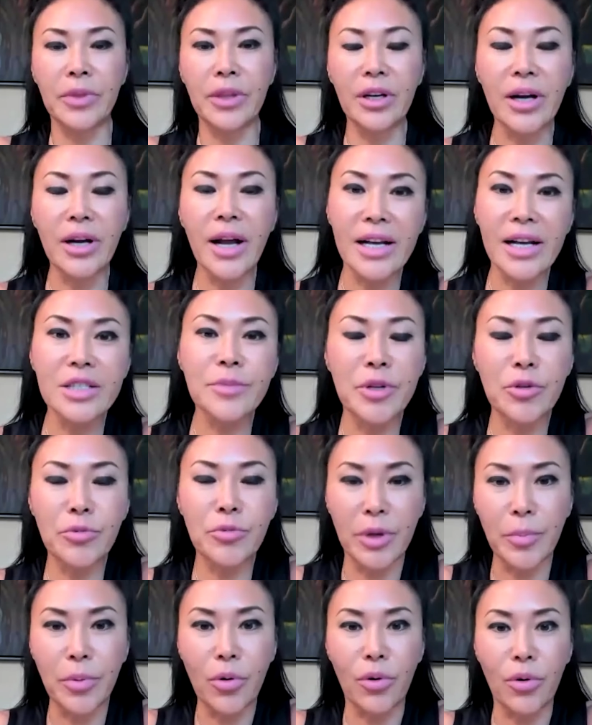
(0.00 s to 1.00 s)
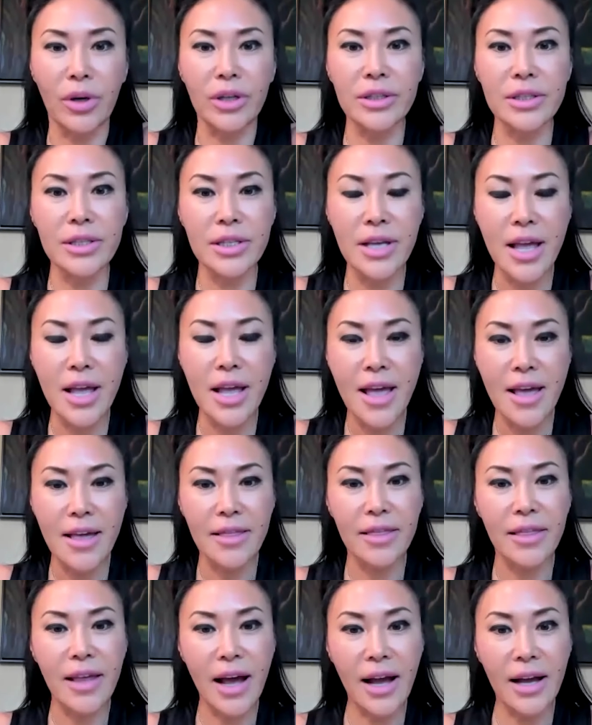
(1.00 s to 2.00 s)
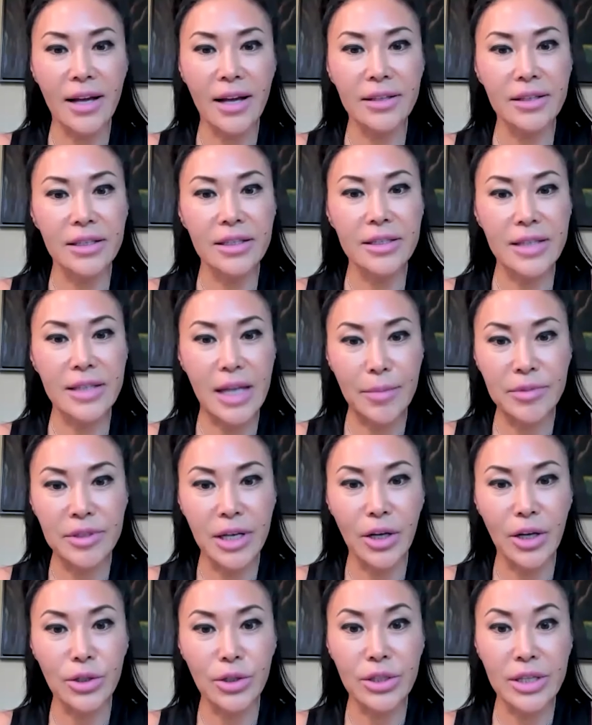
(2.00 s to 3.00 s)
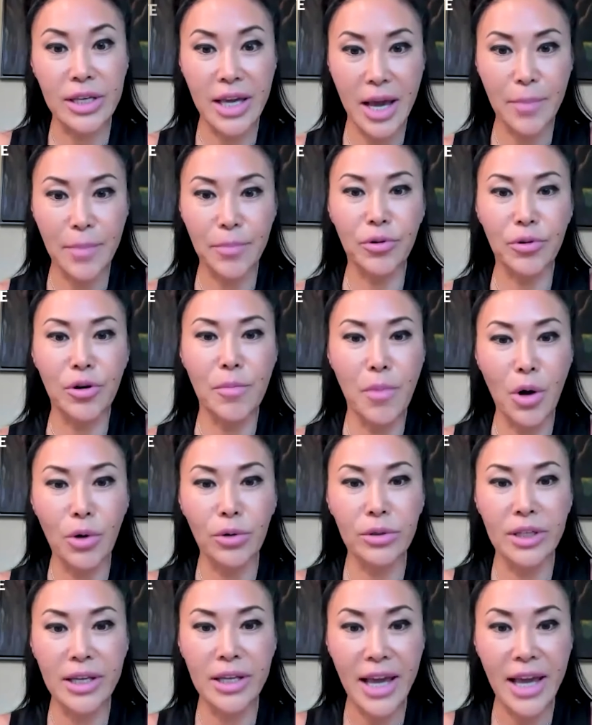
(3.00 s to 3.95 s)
There has been reports that stem cells can promote